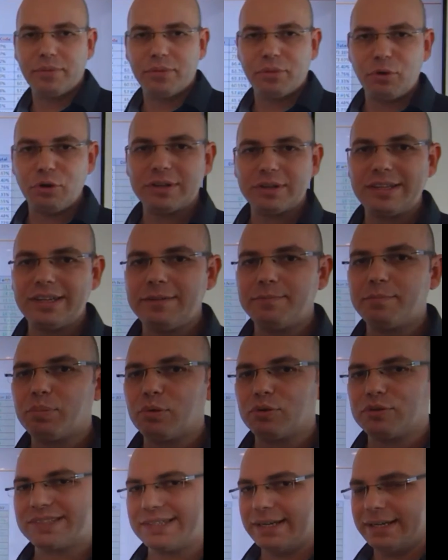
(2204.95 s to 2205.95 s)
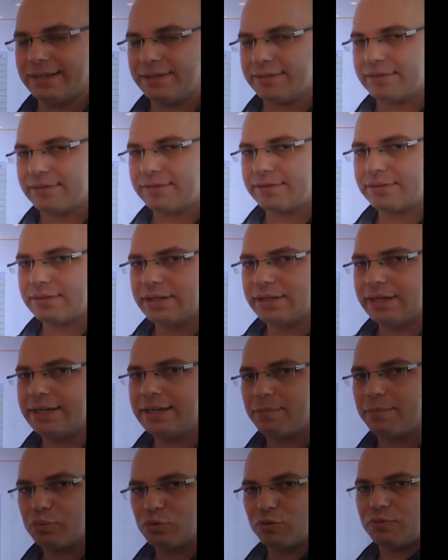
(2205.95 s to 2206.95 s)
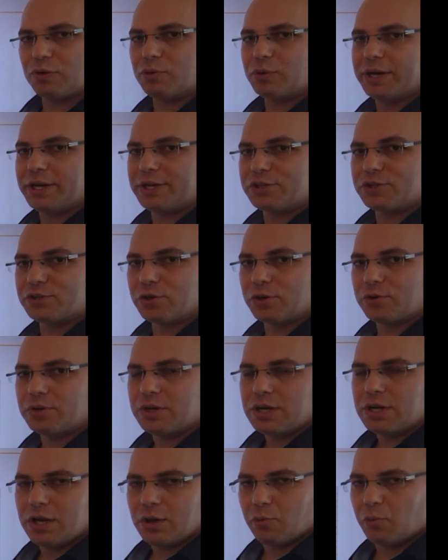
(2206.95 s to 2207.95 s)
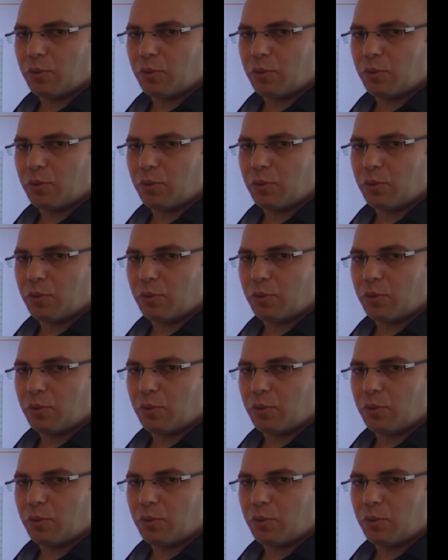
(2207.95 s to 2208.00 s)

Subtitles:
13% in approval ratio